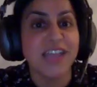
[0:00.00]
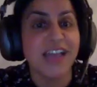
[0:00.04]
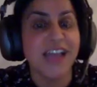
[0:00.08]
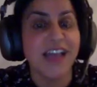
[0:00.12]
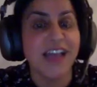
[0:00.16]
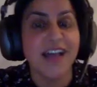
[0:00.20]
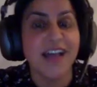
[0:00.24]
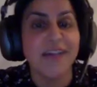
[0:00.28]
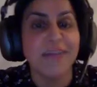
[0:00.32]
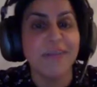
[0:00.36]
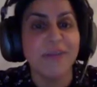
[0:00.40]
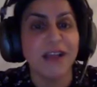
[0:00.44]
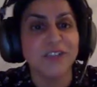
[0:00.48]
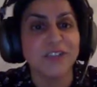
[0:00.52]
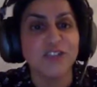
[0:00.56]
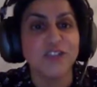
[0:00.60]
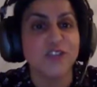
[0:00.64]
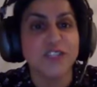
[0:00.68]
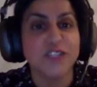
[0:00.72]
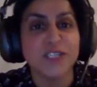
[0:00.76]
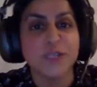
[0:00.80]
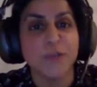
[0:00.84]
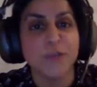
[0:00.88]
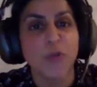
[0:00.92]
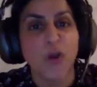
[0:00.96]
Um, and so
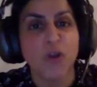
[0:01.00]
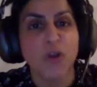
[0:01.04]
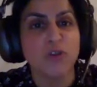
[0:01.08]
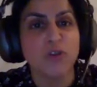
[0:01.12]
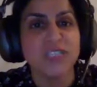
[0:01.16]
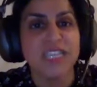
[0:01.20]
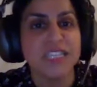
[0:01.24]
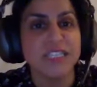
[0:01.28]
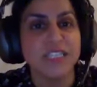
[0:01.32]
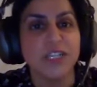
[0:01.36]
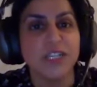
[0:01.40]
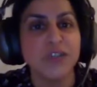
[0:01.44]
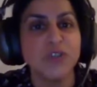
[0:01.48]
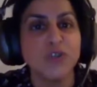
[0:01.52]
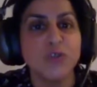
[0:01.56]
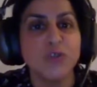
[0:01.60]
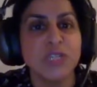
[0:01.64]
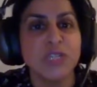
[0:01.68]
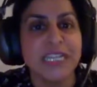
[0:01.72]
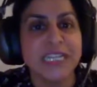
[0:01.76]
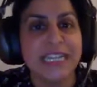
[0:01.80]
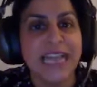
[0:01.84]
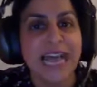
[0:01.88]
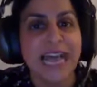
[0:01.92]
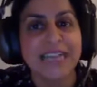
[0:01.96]
there's a process. It
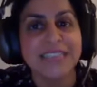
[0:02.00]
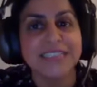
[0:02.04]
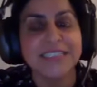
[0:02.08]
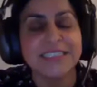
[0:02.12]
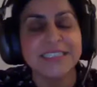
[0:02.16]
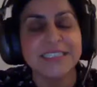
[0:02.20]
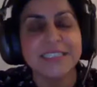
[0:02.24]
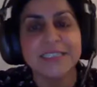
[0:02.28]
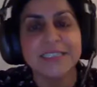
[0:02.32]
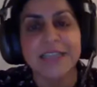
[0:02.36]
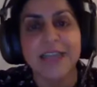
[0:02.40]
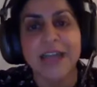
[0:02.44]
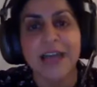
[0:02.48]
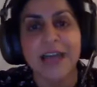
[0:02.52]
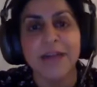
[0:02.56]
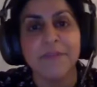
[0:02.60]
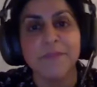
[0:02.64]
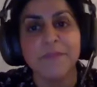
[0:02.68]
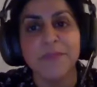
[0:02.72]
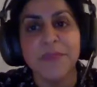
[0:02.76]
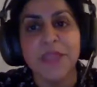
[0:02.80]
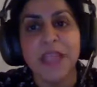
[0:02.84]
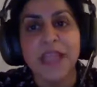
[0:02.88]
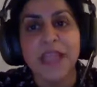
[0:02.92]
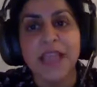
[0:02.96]
usually lasts,
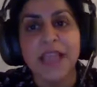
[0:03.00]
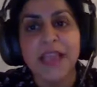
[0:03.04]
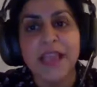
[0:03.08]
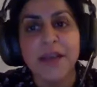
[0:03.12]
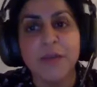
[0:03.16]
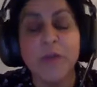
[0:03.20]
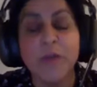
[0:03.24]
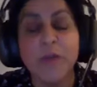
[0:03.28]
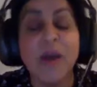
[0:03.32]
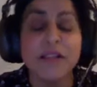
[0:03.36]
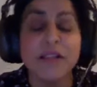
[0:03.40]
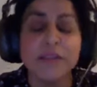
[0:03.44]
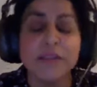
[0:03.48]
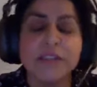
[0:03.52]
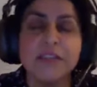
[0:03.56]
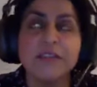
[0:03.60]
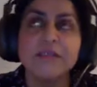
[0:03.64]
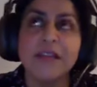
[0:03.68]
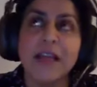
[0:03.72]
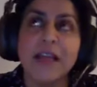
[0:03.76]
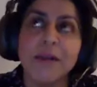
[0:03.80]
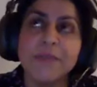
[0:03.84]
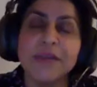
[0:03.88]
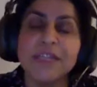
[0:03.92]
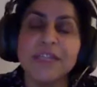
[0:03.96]
um, well,
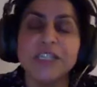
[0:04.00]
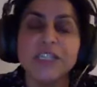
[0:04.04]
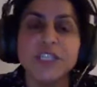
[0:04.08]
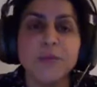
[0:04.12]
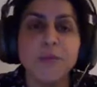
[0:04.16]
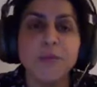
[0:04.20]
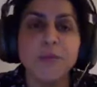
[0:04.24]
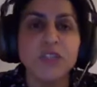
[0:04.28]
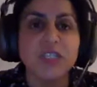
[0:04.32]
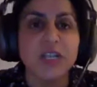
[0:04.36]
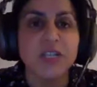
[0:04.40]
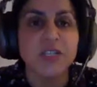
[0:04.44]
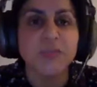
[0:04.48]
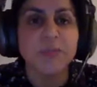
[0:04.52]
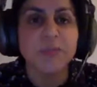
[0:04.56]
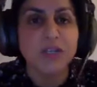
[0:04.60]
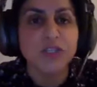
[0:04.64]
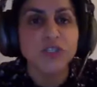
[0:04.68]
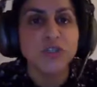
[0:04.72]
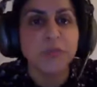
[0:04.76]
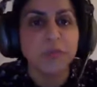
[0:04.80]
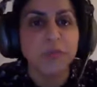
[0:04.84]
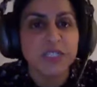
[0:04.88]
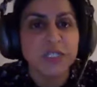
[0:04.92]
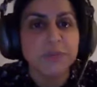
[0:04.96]
I mean, it's supposed to last
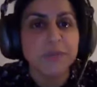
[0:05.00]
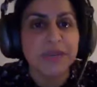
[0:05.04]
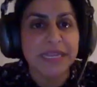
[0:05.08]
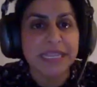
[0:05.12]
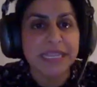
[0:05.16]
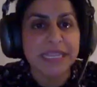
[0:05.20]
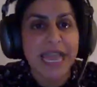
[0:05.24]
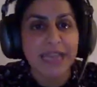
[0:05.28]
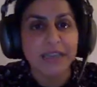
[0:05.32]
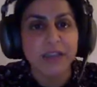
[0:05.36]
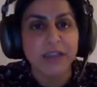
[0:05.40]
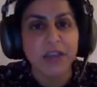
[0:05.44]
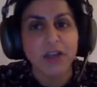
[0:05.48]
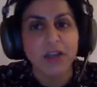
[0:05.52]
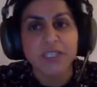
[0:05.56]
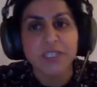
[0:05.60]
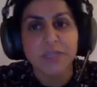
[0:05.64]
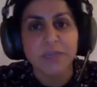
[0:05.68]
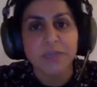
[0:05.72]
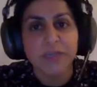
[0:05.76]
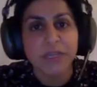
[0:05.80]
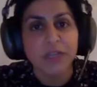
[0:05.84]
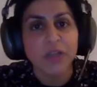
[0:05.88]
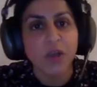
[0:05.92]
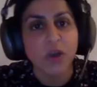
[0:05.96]
about two months, but it can
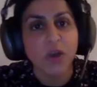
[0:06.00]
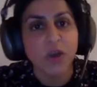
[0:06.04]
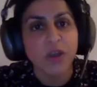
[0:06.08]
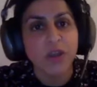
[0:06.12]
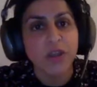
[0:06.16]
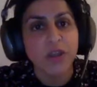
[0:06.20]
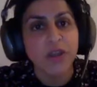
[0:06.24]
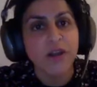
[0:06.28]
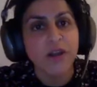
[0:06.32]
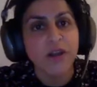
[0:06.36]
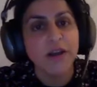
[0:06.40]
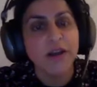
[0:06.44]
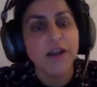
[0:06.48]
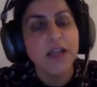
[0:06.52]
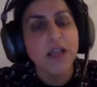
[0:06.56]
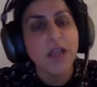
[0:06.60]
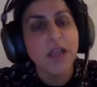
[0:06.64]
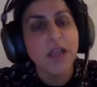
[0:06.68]
last a bit longer